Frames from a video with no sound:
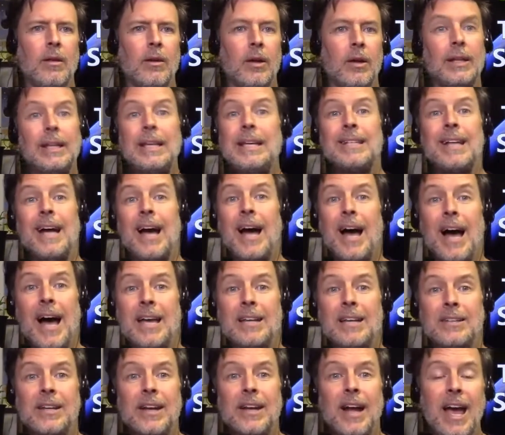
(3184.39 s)
At least
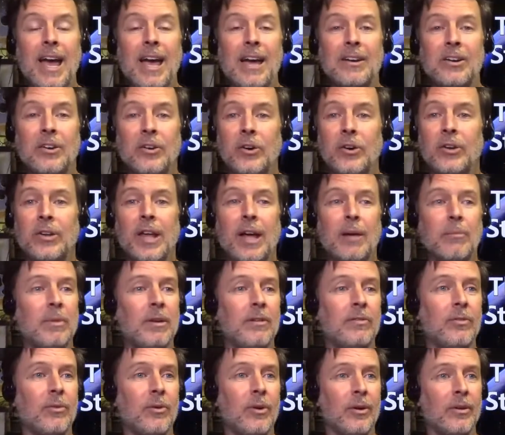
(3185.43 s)
I did. I had heard that
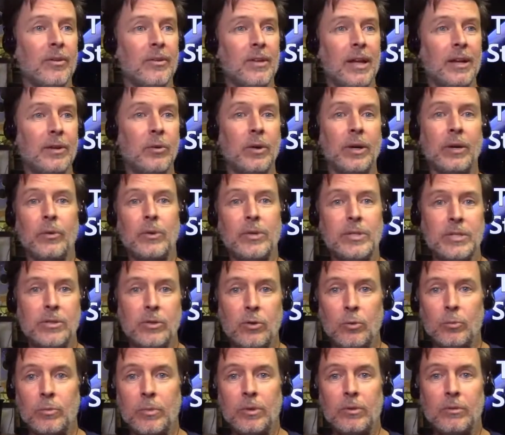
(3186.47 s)
before. I don't want to
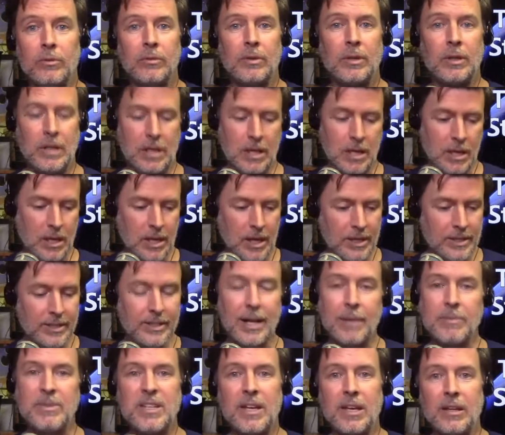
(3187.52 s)
assume. I'll
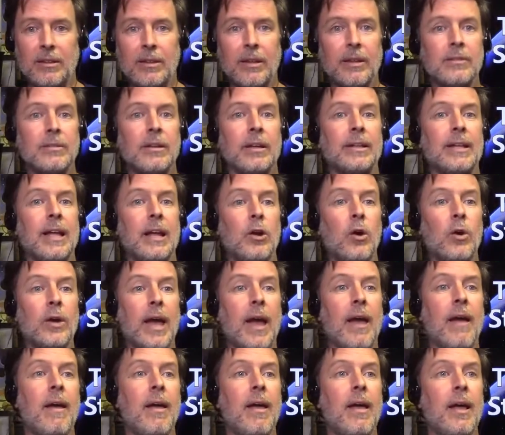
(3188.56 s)
stop saying things like that.
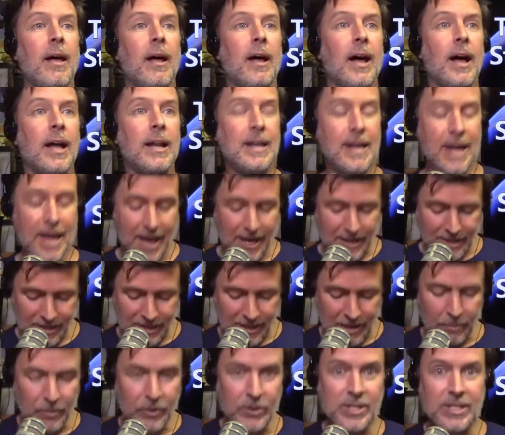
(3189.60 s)
Okay. Next,
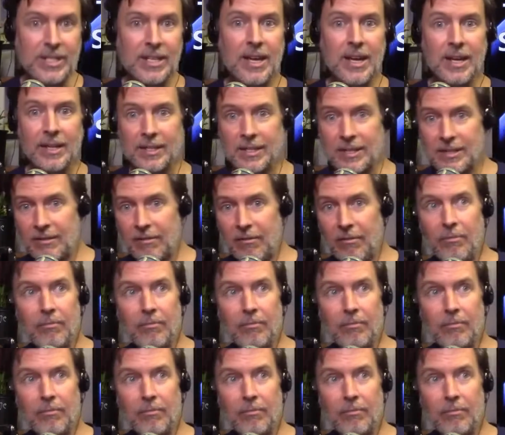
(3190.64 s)
number 6.